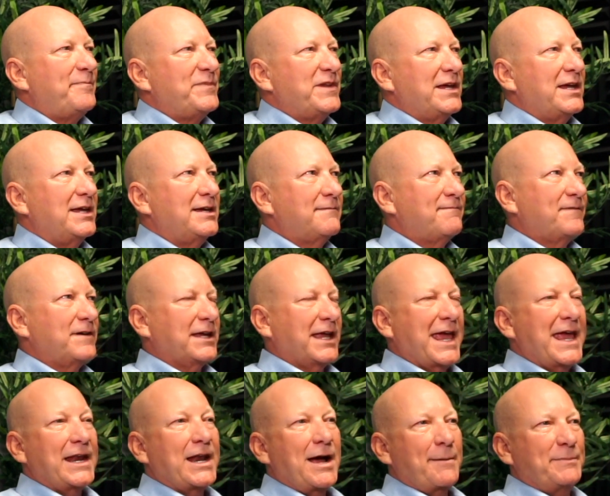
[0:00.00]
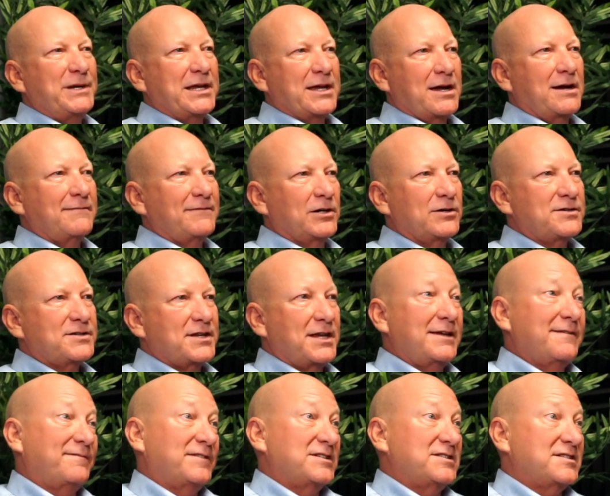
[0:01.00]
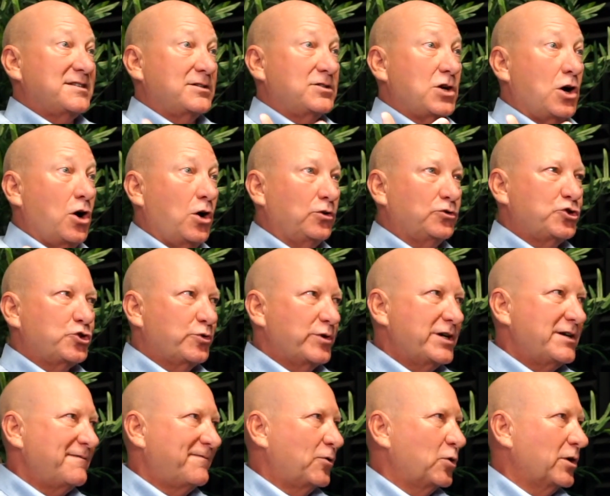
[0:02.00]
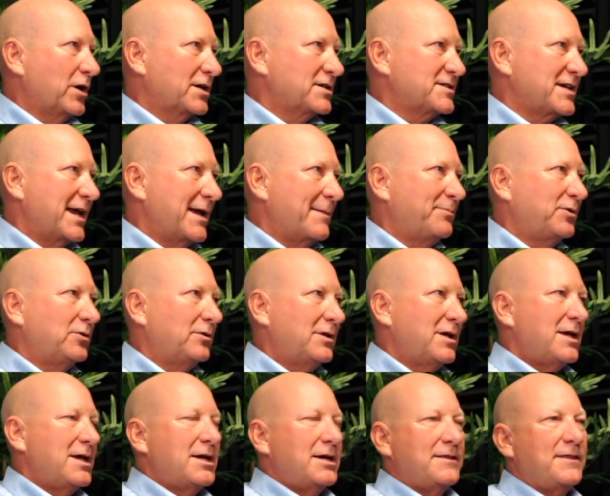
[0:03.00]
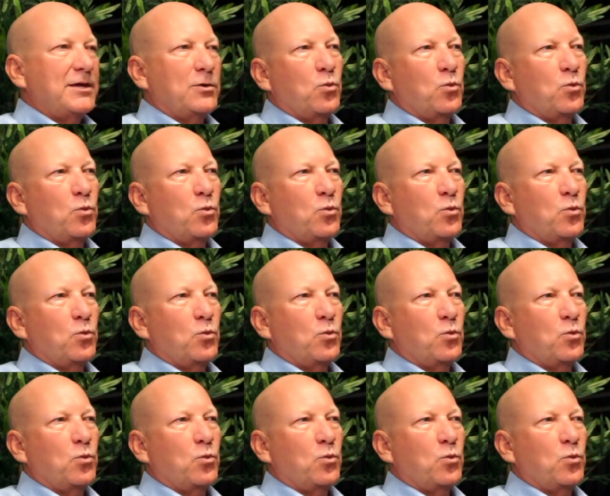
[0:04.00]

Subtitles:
If it cannot be covered, if it's a tall tree, for example, then